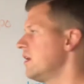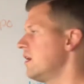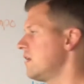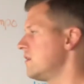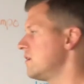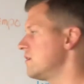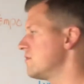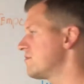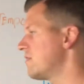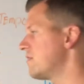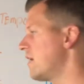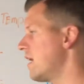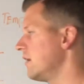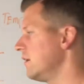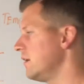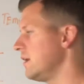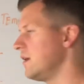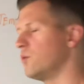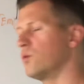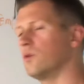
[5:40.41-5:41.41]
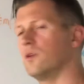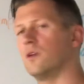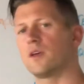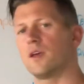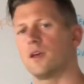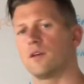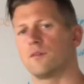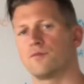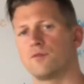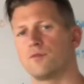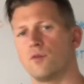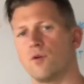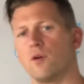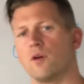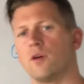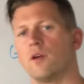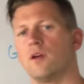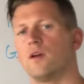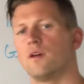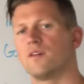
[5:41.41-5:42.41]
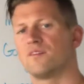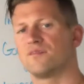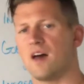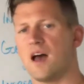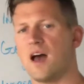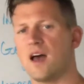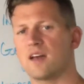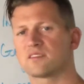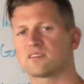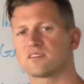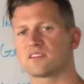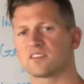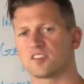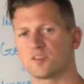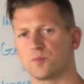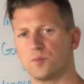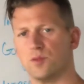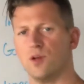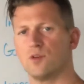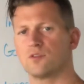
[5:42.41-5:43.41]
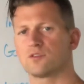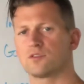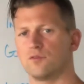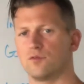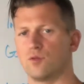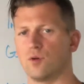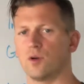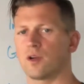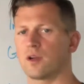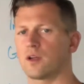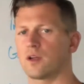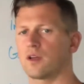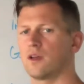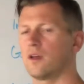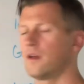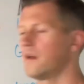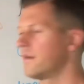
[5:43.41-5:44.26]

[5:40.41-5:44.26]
And then finally, we're looking for fast, explosive work.